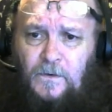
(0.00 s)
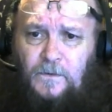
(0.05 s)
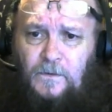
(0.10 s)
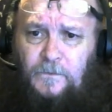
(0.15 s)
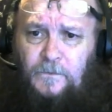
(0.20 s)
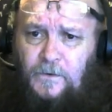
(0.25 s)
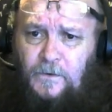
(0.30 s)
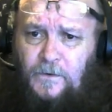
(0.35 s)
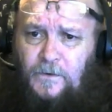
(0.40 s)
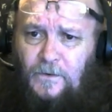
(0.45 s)
Do
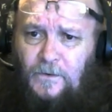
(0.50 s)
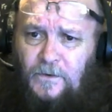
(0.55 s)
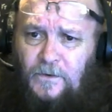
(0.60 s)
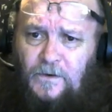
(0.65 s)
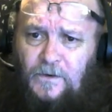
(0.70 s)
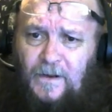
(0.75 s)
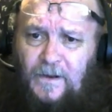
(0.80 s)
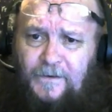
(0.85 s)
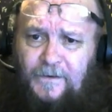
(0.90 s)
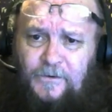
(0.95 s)
you look
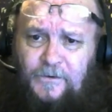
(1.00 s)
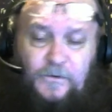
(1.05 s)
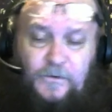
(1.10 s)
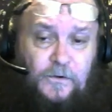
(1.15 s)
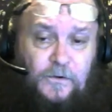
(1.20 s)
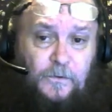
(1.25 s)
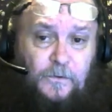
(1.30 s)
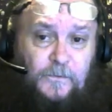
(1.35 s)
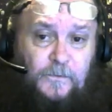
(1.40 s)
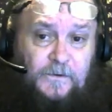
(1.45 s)
like your
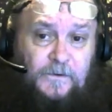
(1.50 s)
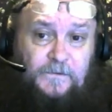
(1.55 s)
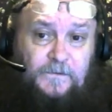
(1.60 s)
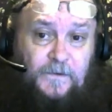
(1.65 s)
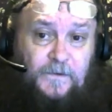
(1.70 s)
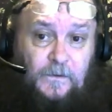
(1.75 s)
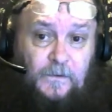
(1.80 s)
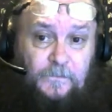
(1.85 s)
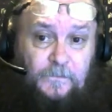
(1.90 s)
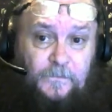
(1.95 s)
human
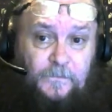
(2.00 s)
self?